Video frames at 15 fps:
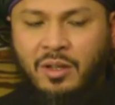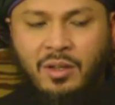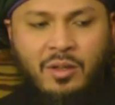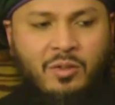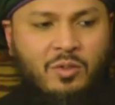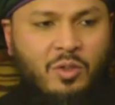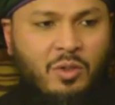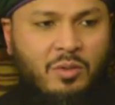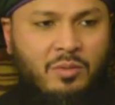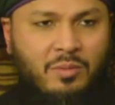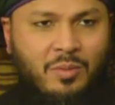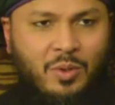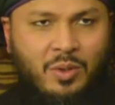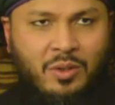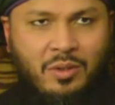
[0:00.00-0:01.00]
So
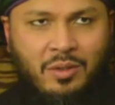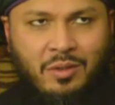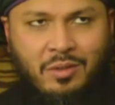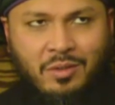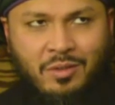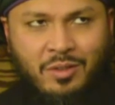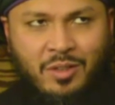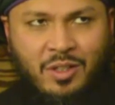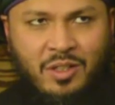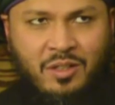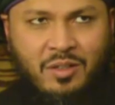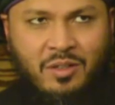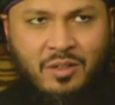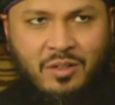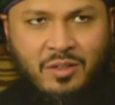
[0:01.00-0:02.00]
the
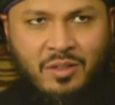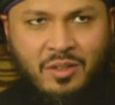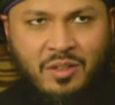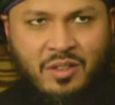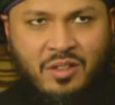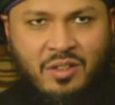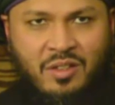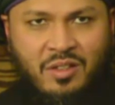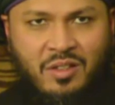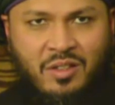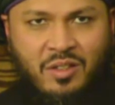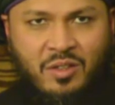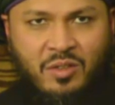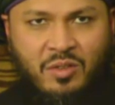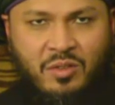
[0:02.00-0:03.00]

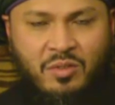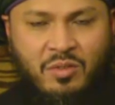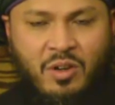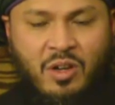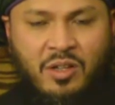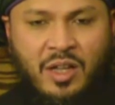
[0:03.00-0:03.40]
wrong